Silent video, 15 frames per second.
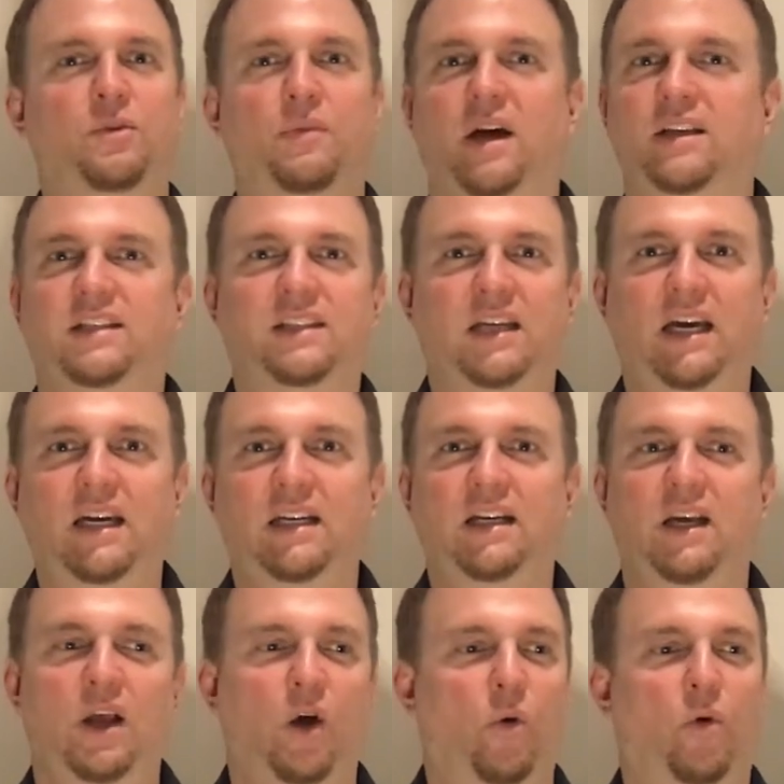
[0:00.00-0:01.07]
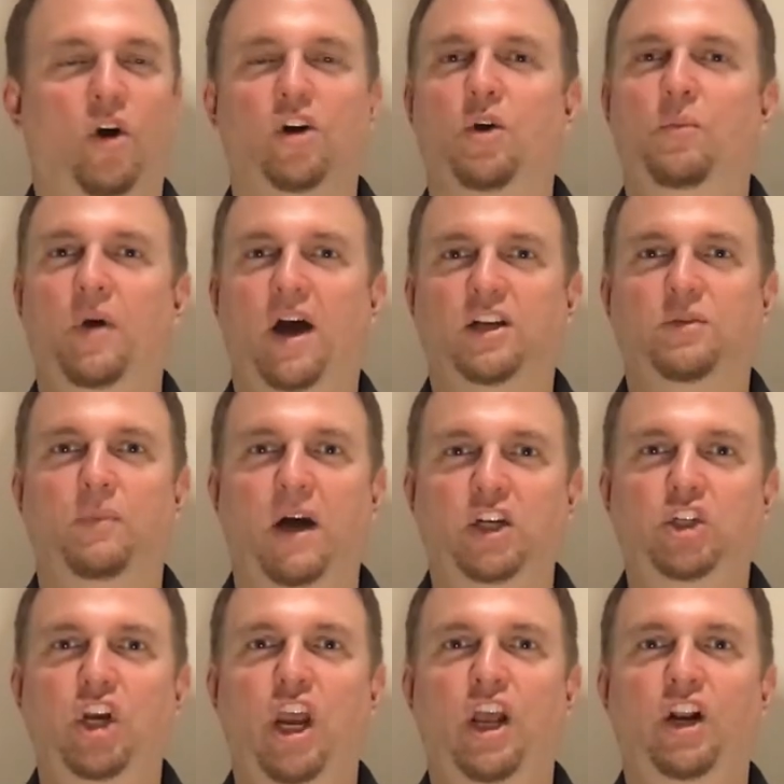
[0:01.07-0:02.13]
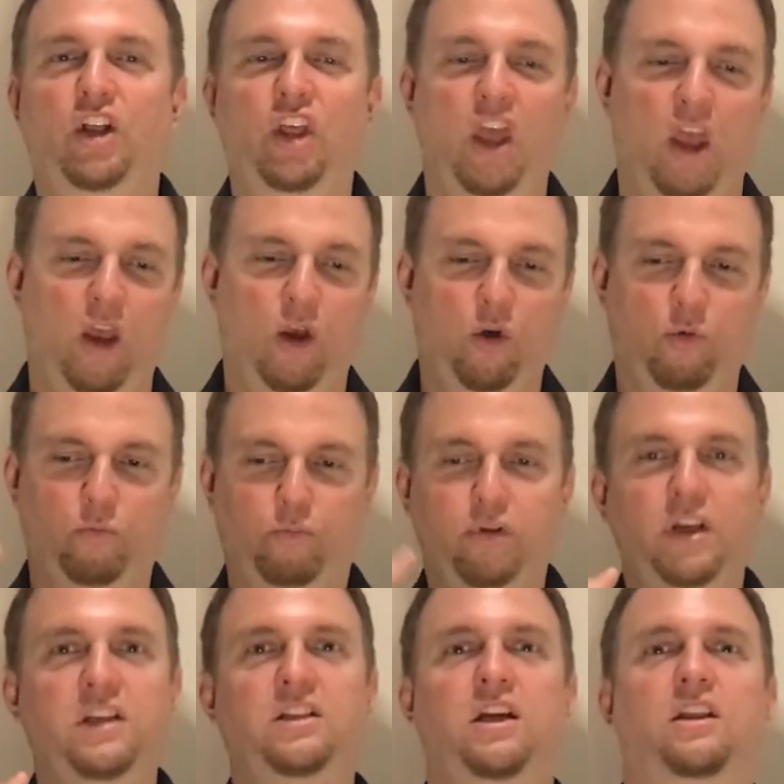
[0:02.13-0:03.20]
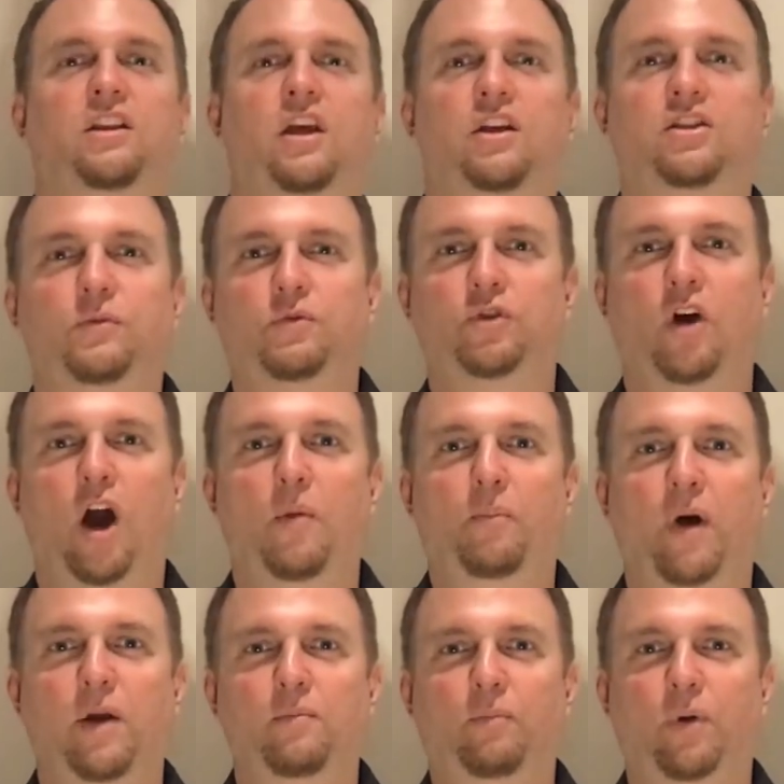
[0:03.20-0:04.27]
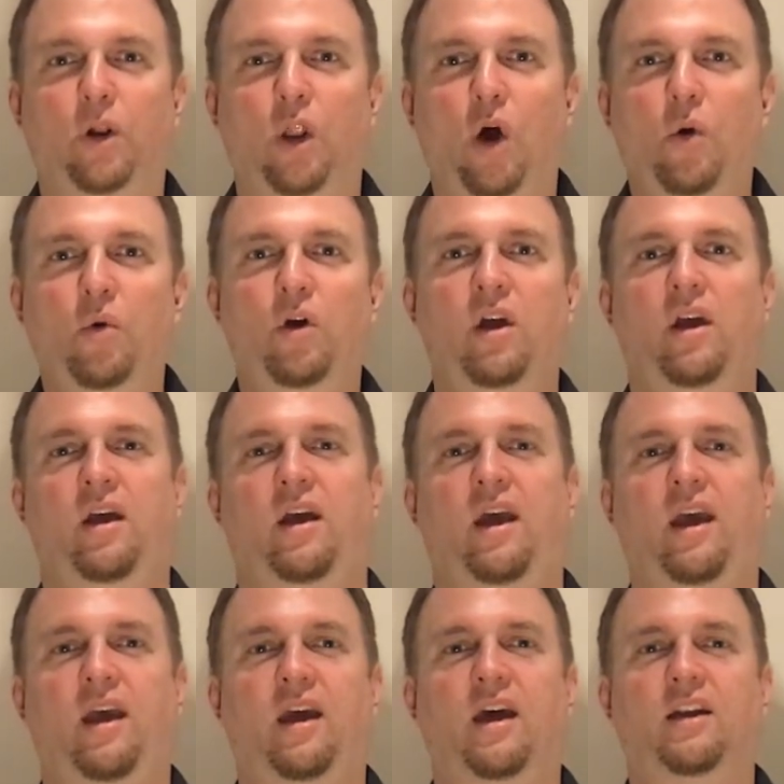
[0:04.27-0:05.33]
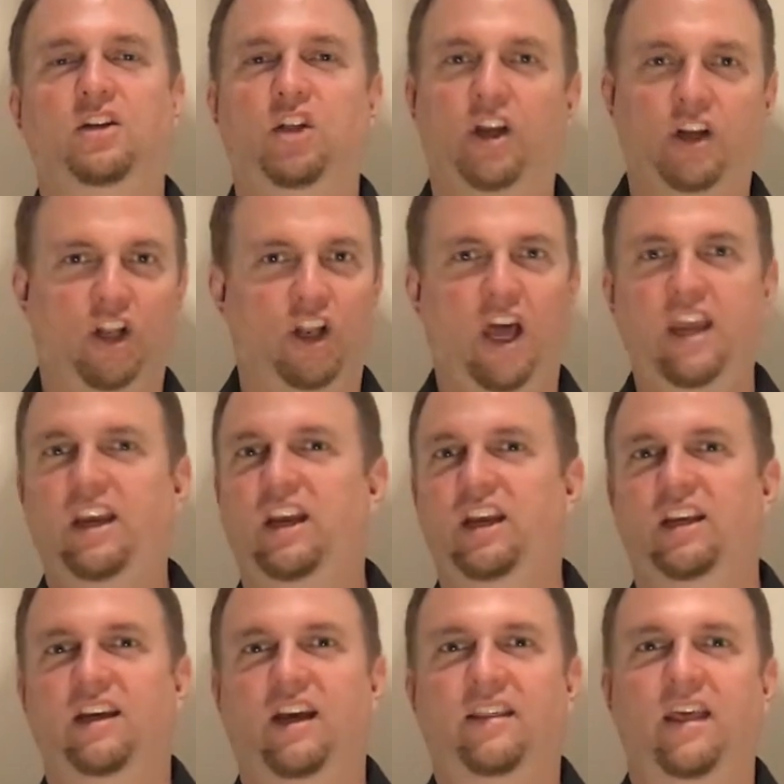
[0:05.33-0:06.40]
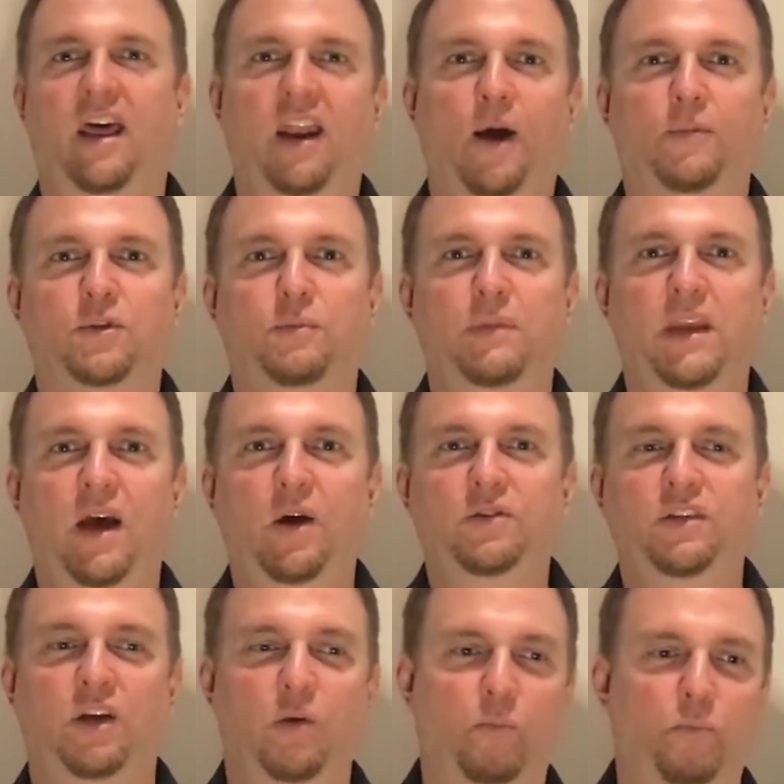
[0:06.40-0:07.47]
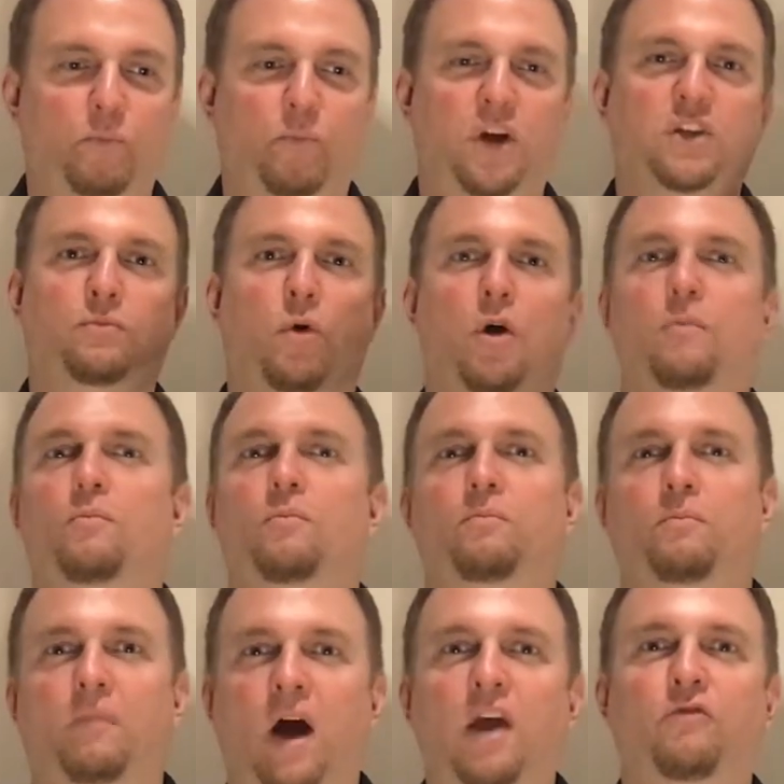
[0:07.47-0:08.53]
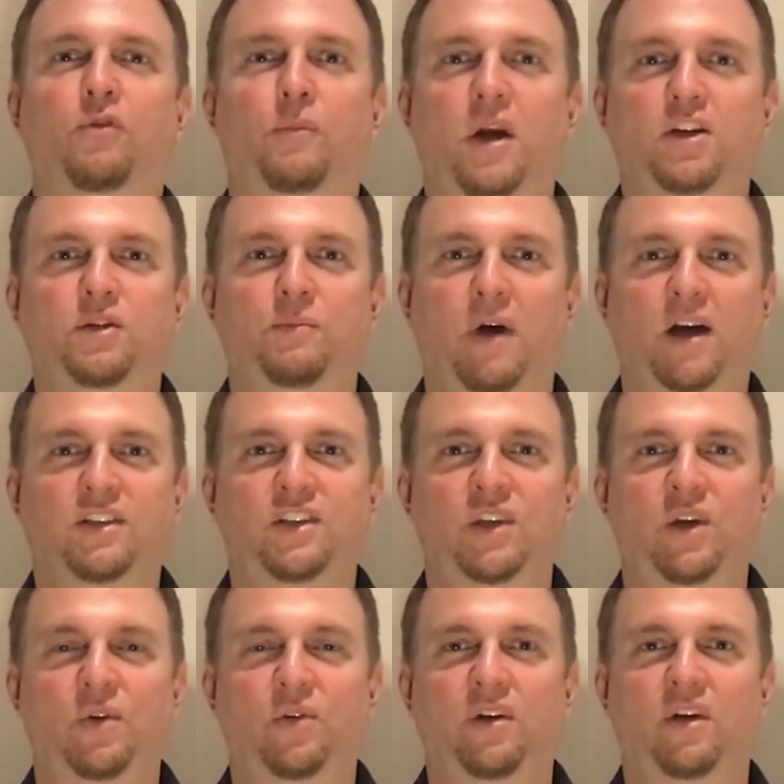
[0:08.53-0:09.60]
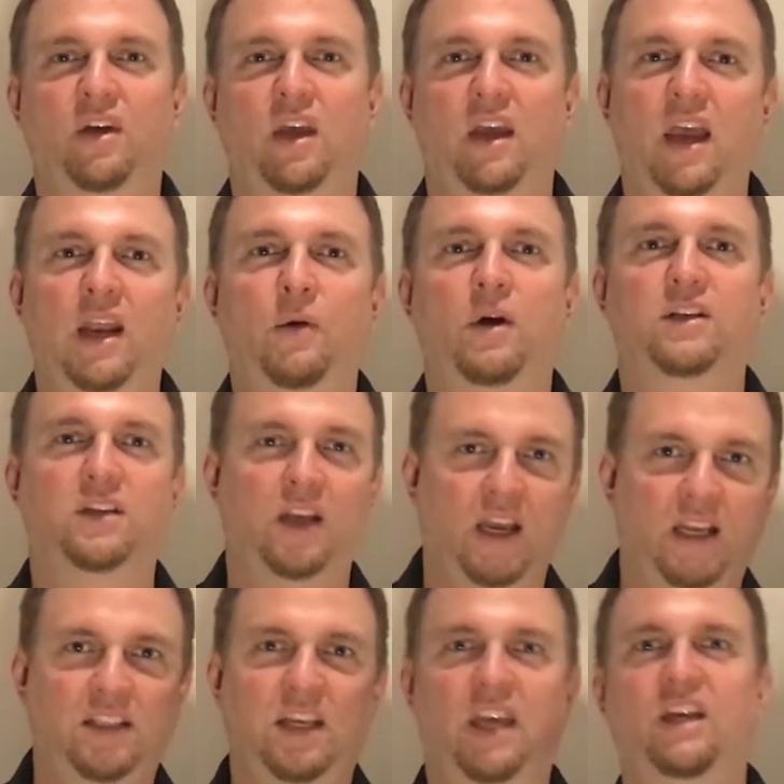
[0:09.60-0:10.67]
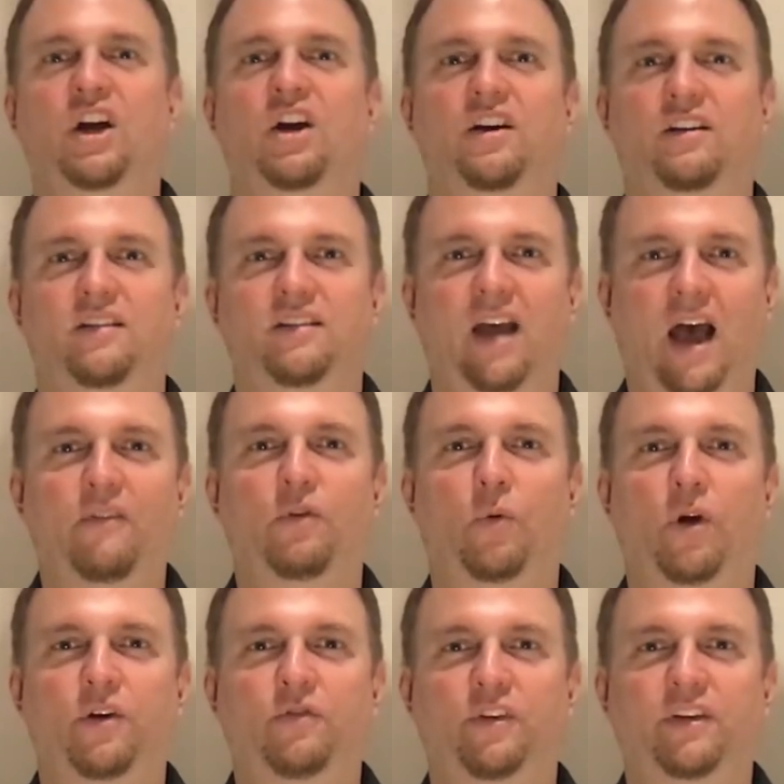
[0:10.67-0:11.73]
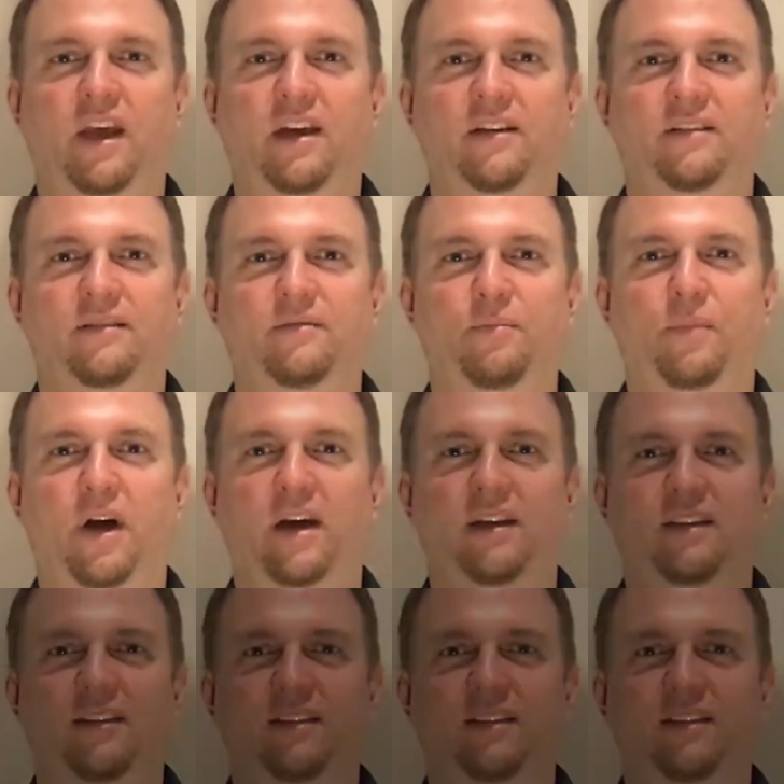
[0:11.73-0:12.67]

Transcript: to my site. Welcome back to my channel. Please hit the subscribe button below and click a like, and that helps me out and brings more my information back to you. Anyways, take care. Have a wonderful day. Bye.